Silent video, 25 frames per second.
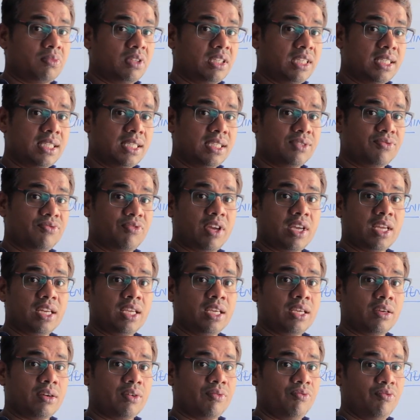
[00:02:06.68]
this is
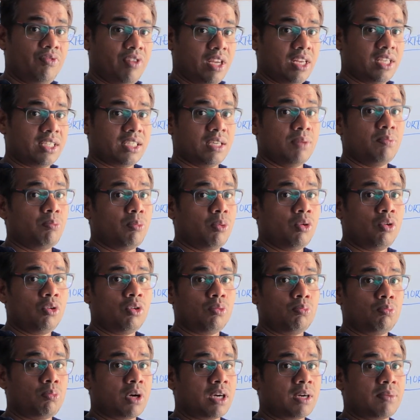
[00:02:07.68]
very
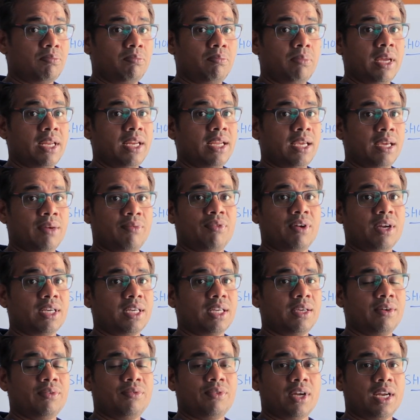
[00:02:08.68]
simple but very
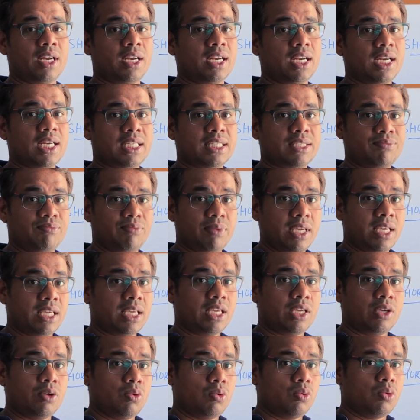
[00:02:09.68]
effective, and it's
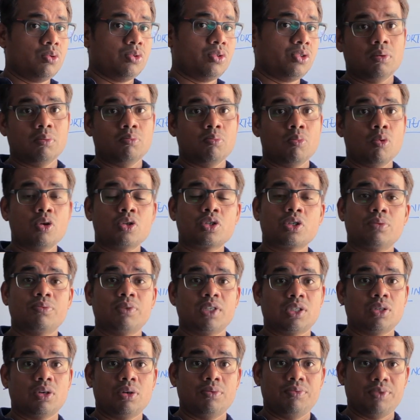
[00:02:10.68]
being used most of the
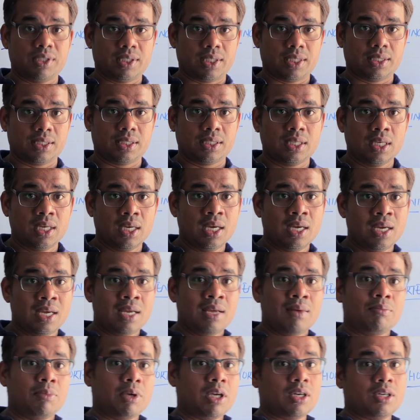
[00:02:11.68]
services
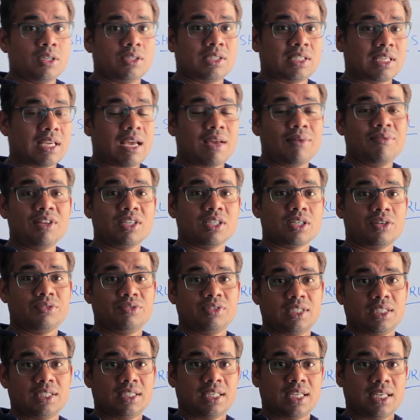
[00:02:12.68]
because every
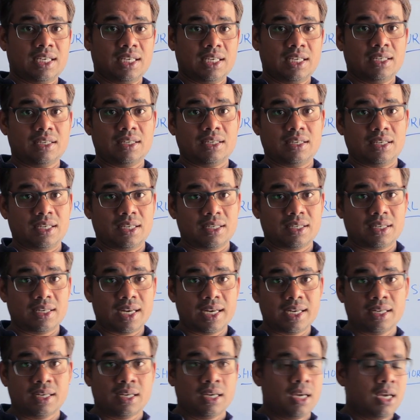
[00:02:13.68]
service is on the internet,
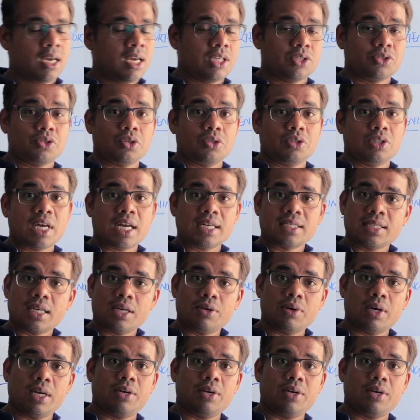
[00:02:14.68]
right? So that's how